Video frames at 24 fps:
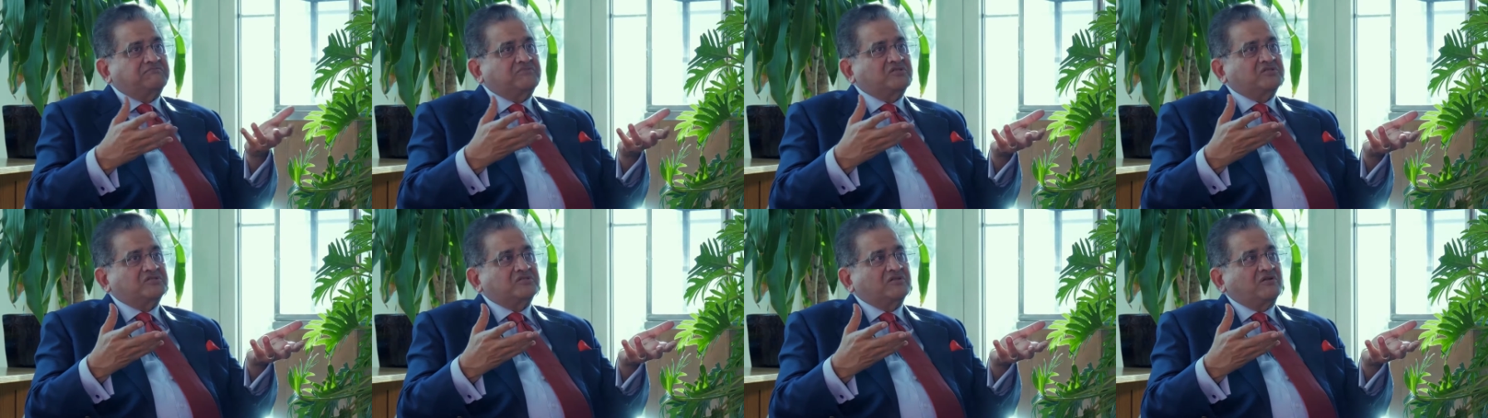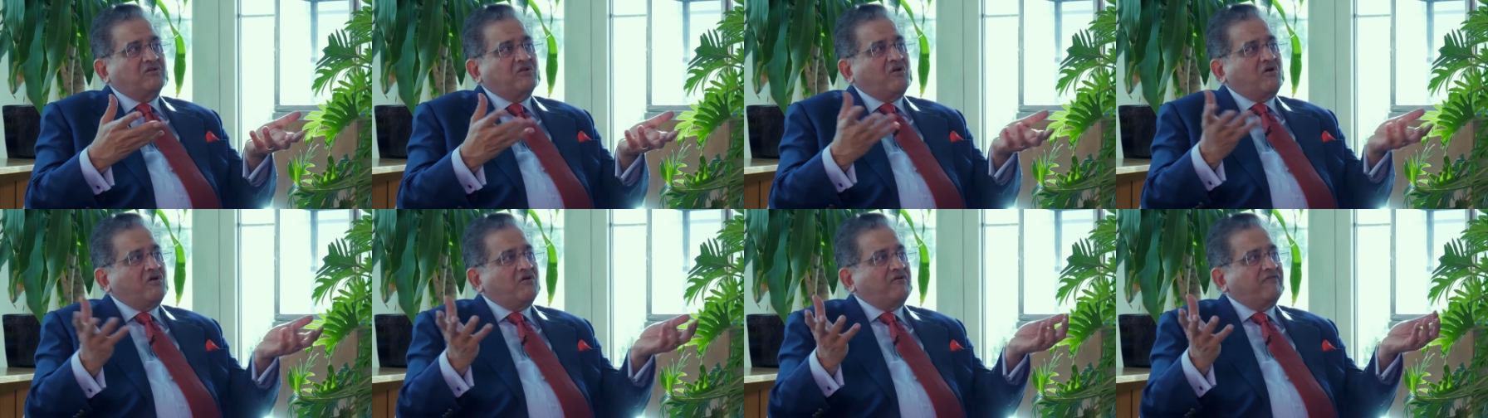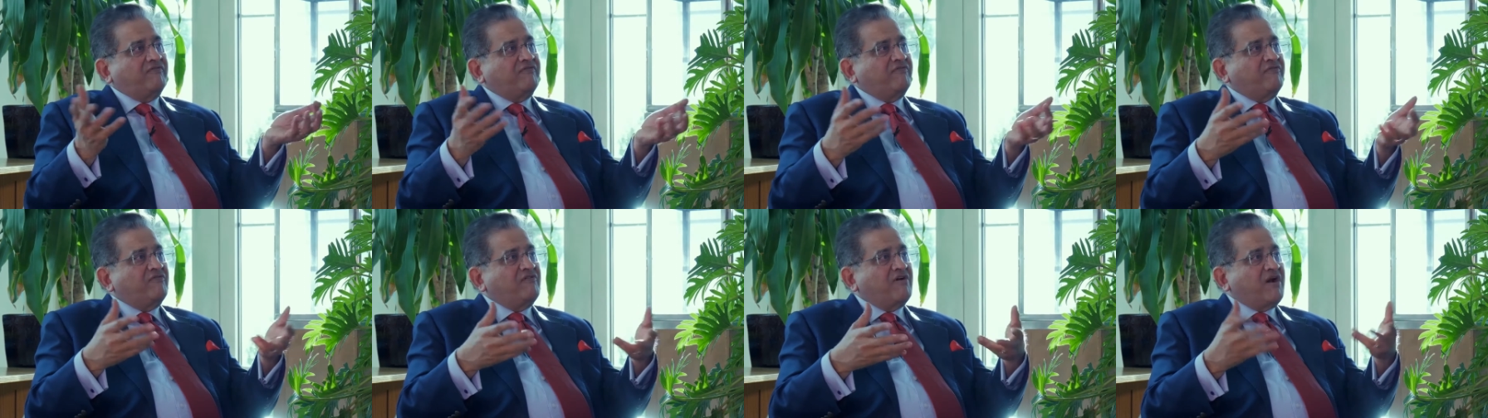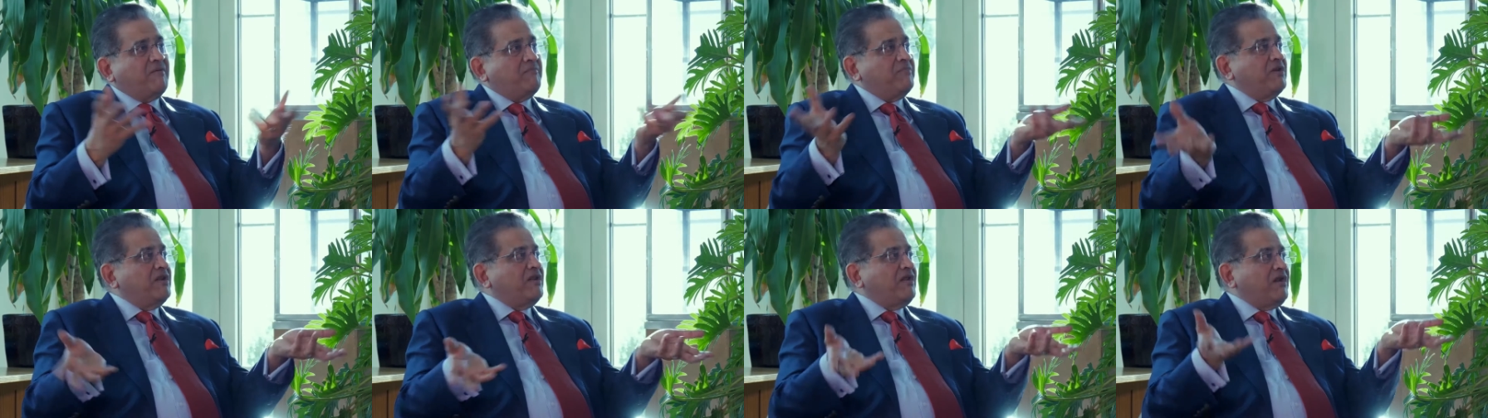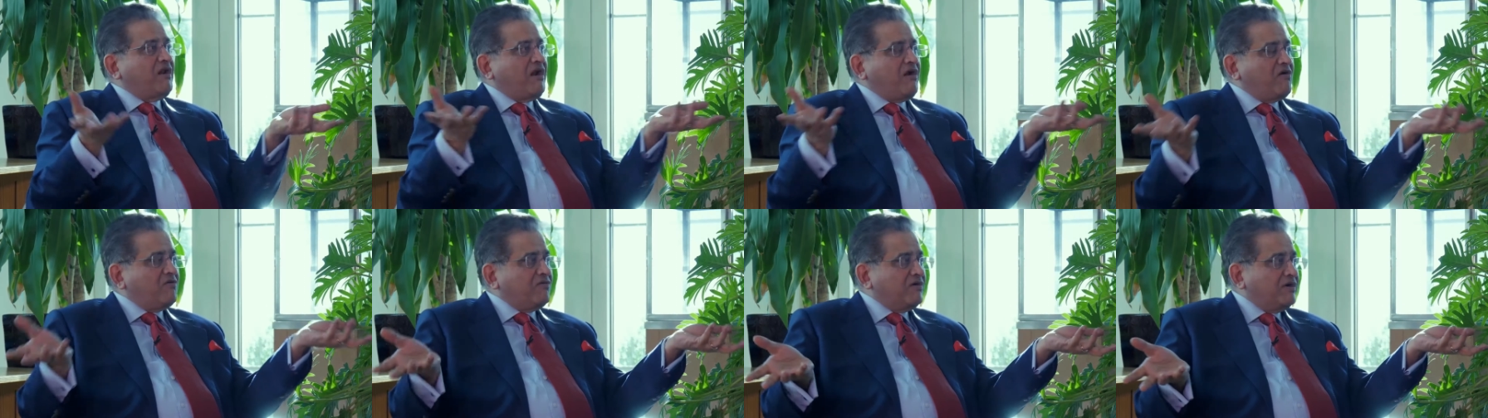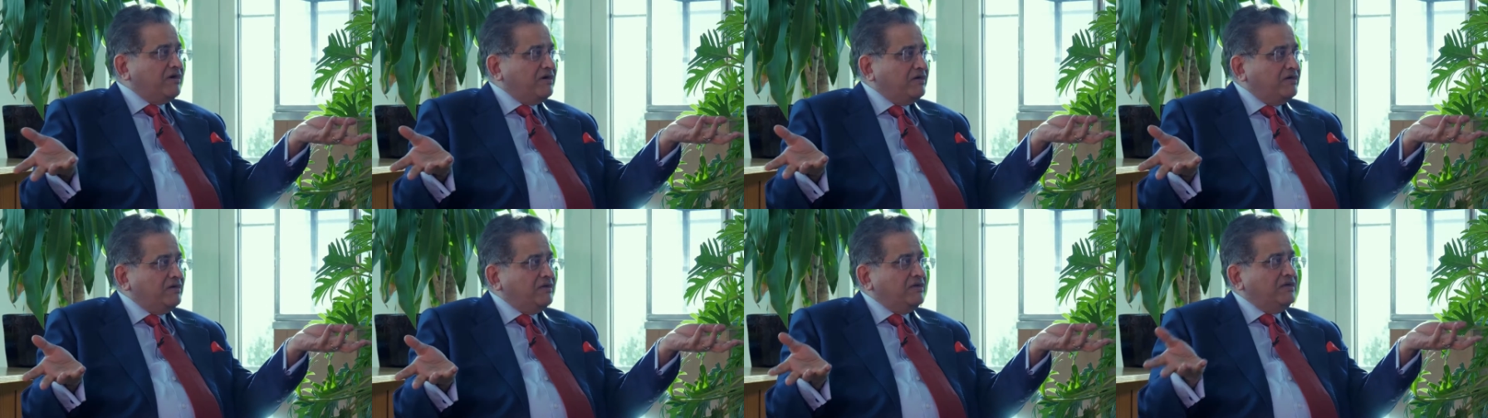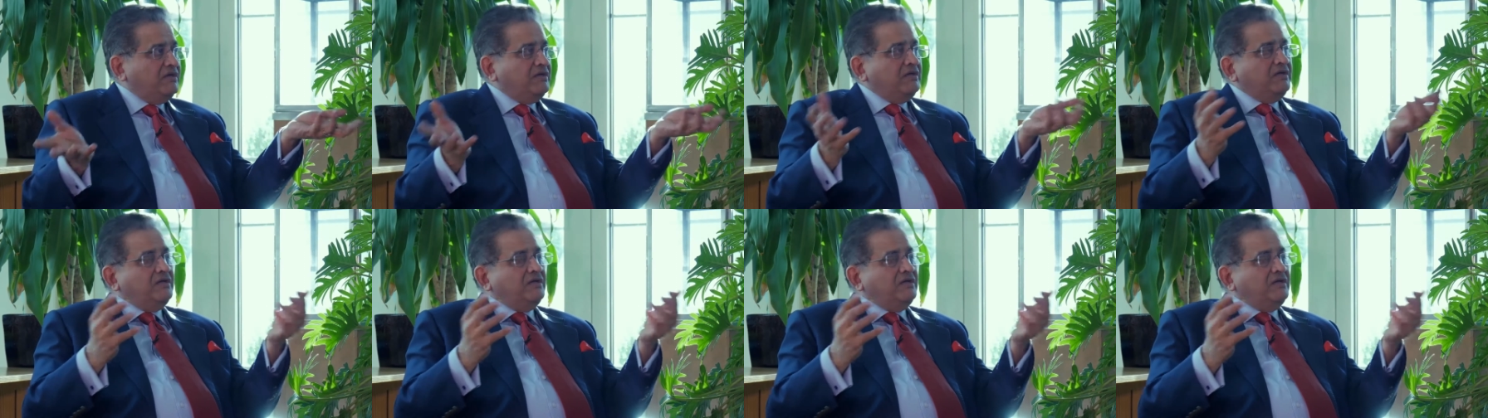lot of rubble around it,